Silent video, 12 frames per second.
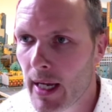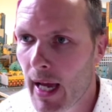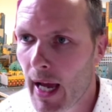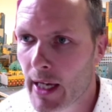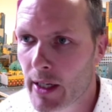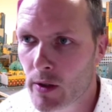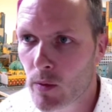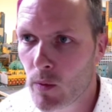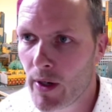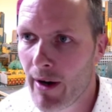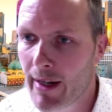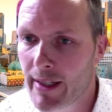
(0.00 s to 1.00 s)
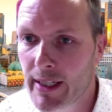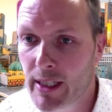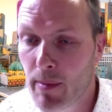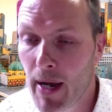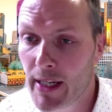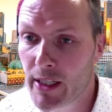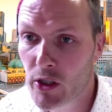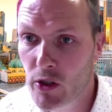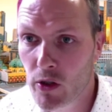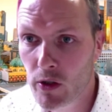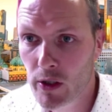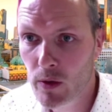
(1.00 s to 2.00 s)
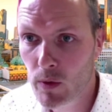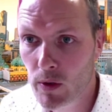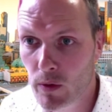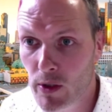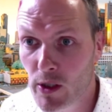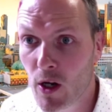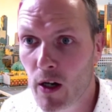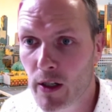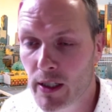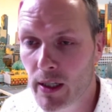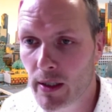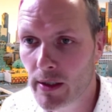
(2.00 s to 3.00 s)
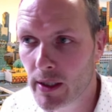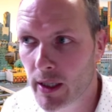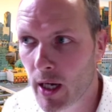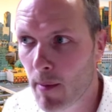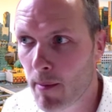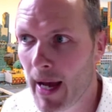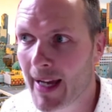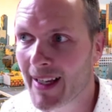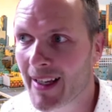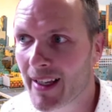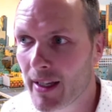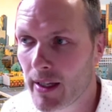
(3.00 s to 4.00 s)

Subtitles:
as we're anticipating students will start to come back